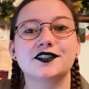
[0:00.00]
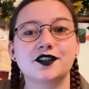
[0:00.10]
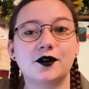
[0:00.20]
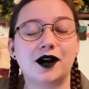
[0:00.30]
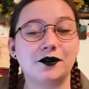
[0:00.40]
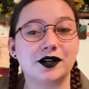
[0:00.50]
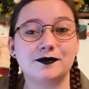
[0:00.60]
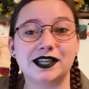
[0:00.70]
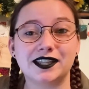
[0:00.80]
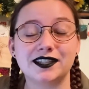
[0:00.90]
So, I want to
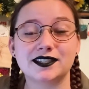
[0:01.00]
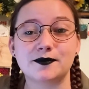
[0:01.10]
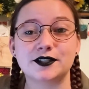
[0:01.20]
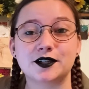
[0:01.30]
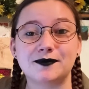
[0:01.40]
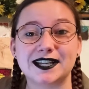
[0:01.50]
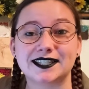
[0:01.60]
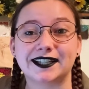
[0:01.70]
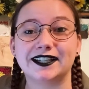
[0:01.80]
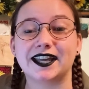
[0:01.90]
begin this episode by
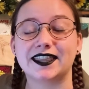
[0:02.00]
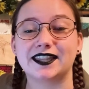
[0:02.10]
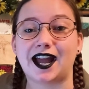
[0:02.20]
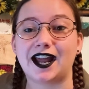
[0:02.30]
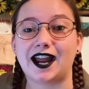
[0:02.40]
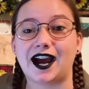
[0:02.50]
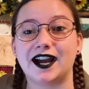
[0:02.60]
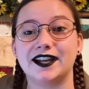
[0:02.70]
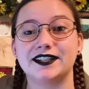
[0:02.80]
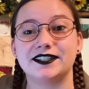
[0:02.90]
saying that
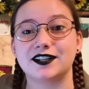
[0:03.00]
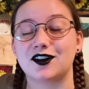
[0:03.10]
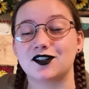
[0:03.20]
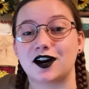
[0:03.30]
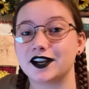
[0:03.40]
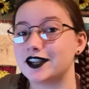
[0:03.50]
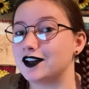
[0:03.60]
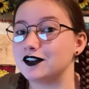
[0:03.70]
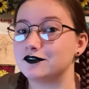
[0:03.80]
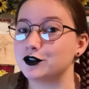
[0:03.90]
I did a lot
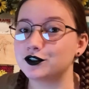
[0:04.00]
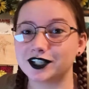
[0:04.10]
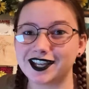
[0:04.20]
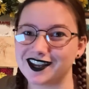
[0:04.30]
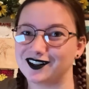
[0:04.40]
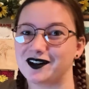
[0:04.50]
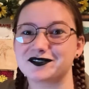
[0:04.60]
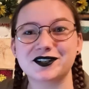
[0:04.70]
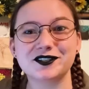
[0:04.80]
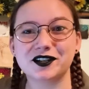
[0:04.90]
of Googling and a lot of
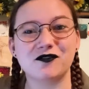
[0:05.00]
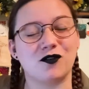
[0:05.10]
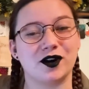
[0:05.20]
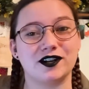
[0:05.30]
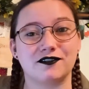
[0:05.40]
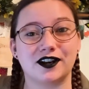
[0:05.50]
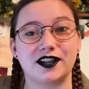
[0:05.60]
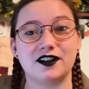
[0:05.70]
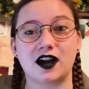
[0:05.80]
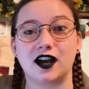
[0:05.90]
searching for
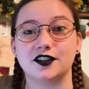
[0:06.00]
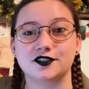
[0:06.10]
different uh,